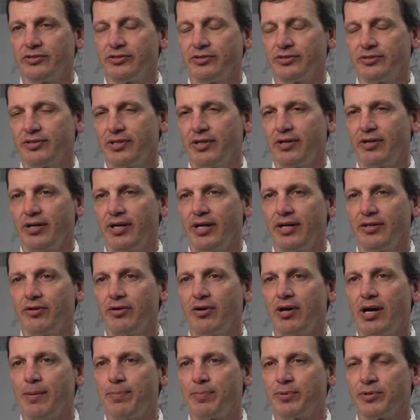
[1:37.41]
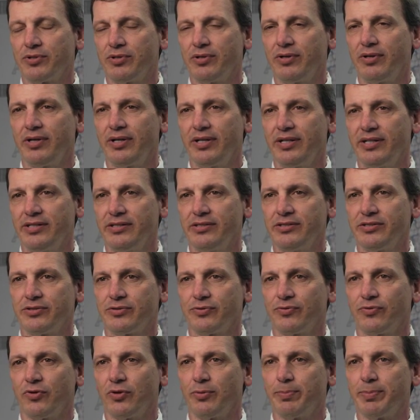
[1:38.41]
is there other opportunities
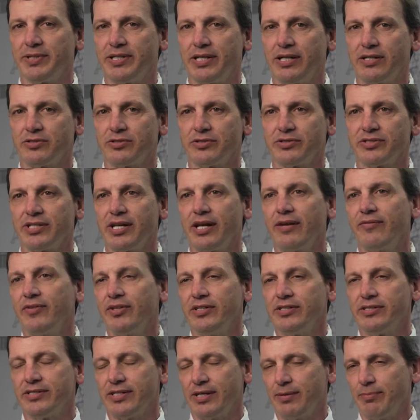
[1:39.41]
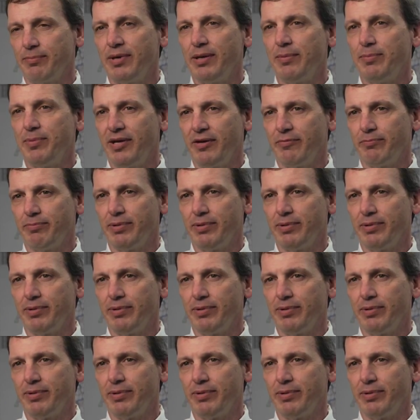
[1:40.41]
for potential savings that maybe have